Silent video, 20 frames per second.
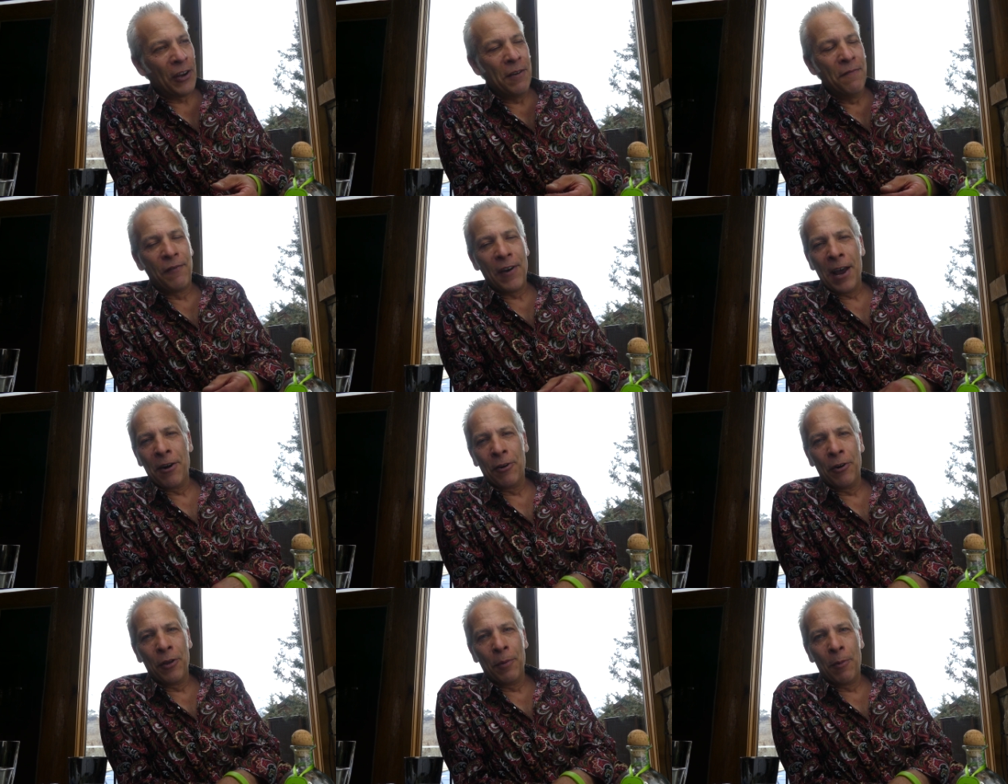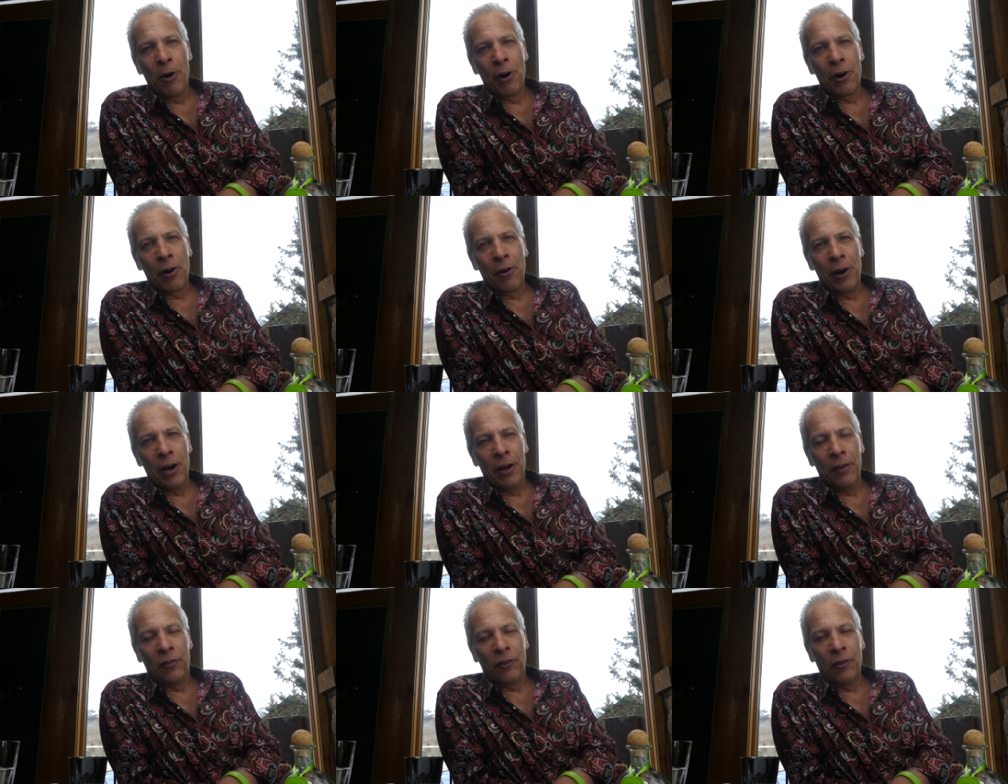inventor of the
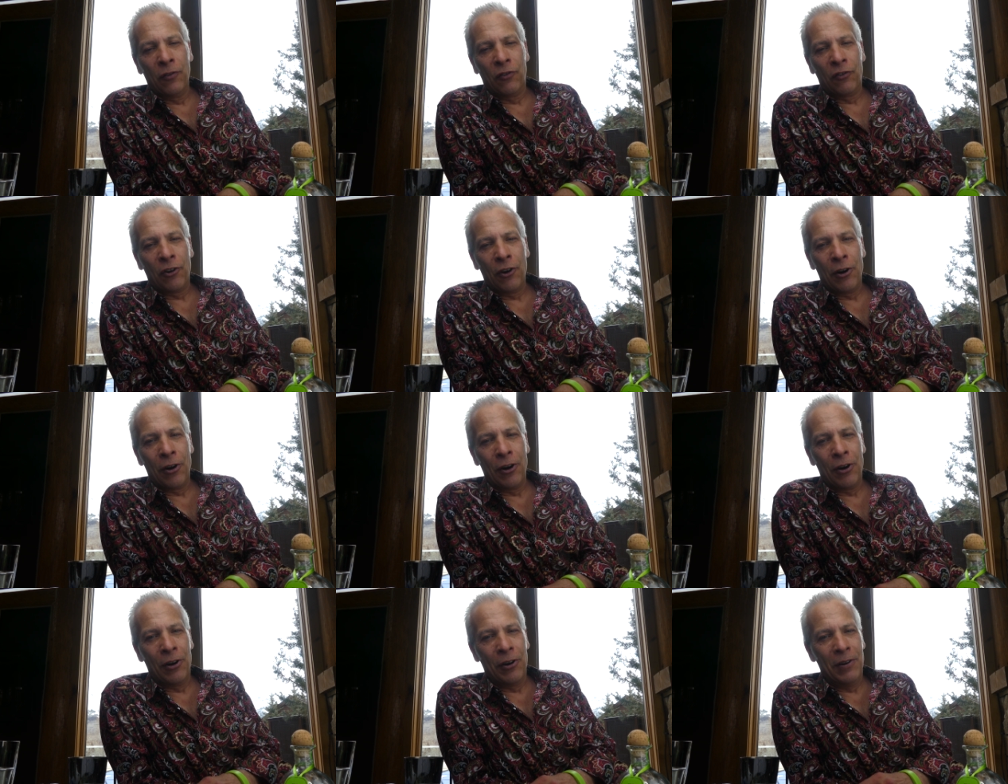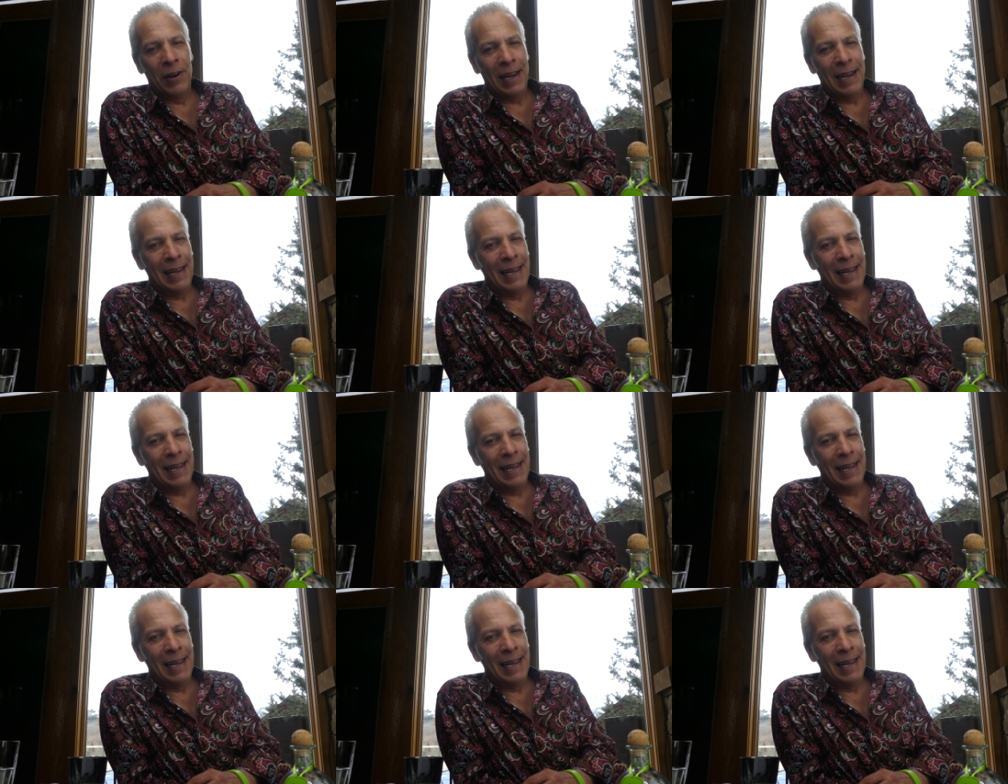margarita is concerned,